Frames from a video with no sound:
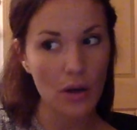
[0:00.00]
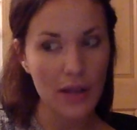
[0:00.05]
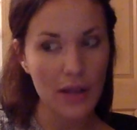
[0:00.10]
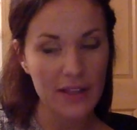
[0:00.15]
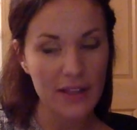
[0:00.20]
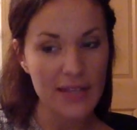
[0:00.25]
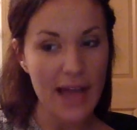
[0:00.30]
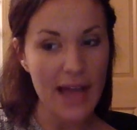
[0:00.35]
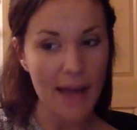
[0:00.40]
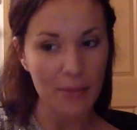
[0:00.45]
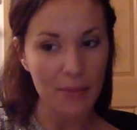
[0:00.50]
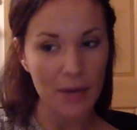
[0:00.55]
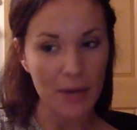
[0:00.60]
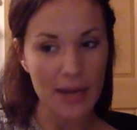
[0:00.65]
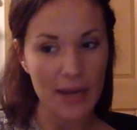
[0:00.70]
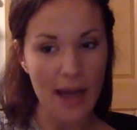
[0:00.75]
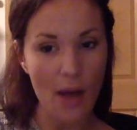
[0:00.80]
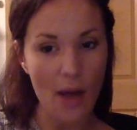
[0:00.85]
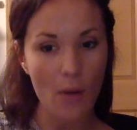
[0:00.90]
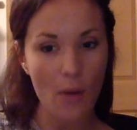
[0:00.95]
at the top right
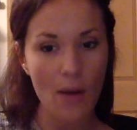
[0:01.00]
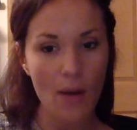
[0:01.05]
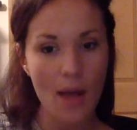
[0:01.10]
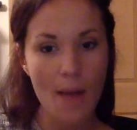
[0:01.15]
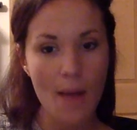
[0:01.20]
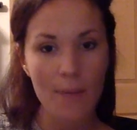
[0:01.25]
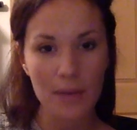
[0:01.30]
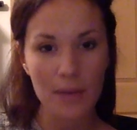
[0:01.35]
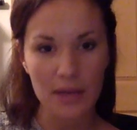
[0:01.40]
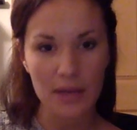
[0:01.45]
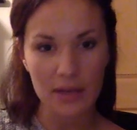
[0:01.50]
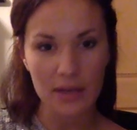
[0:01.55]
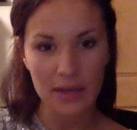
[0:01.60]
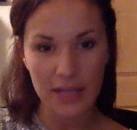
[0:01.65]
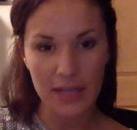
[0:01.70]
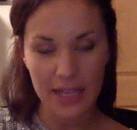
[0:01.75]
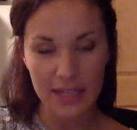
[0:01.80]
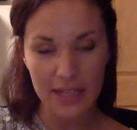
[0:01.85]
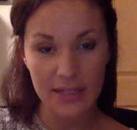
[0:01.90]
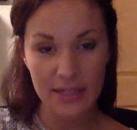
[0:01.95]
now, but
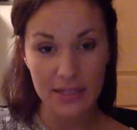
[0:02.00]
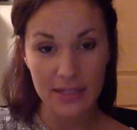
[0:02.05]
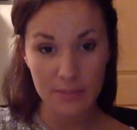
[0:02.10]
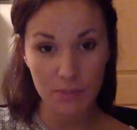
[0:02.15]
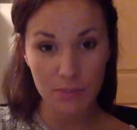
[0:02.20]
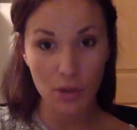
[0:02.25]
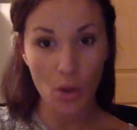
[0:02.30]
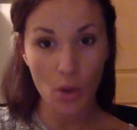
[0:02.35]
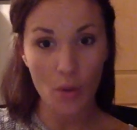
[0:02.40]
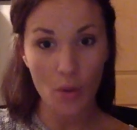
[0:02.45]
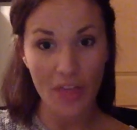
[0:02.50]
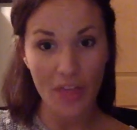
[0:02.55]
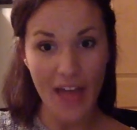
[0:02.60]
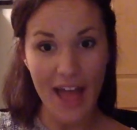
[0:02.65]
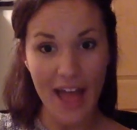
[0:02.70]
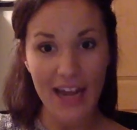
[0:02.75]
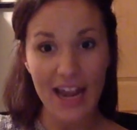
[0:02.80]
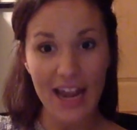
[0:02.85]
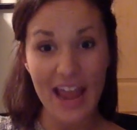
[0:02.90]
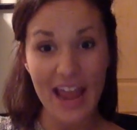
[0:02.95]
get below that.